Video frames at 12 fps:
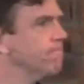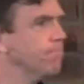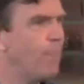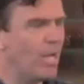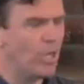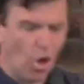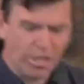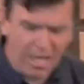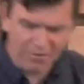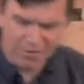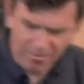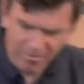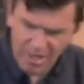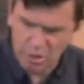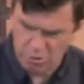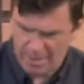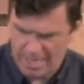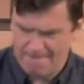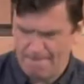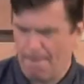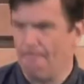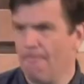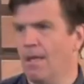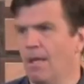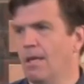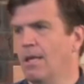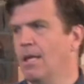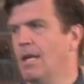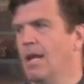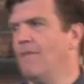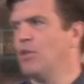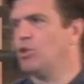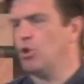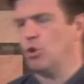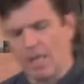but God gives them victory. And the Jews